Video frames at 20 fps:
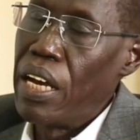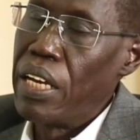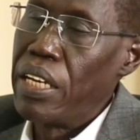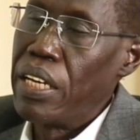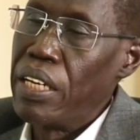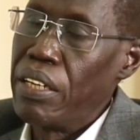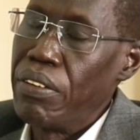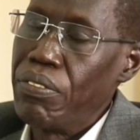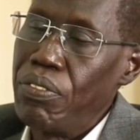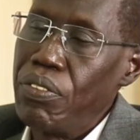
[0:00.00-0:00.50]
I
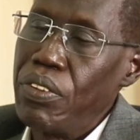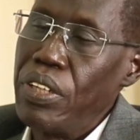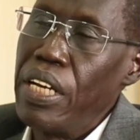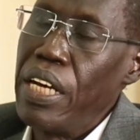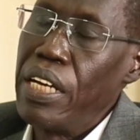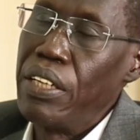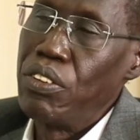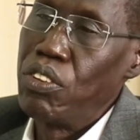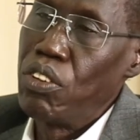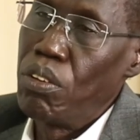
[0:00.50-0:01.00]
have
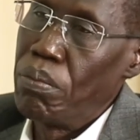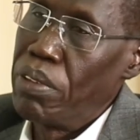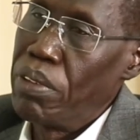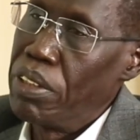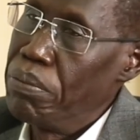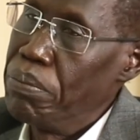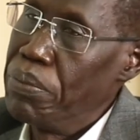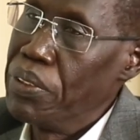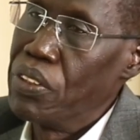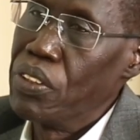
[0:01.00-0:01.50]
learned so
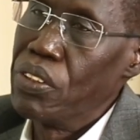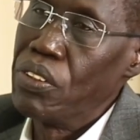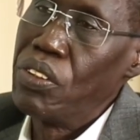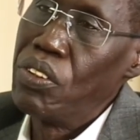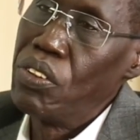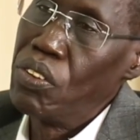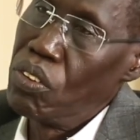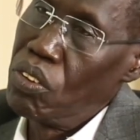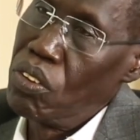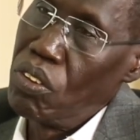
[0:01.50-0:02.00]
much
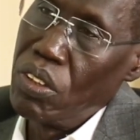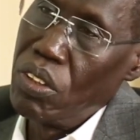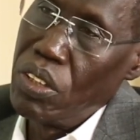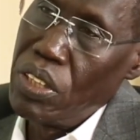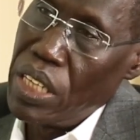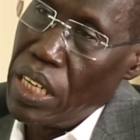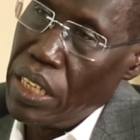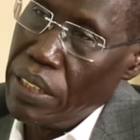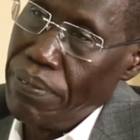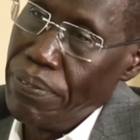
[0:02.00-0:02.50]
because it's not only
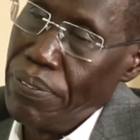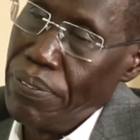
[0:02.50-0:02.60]
that.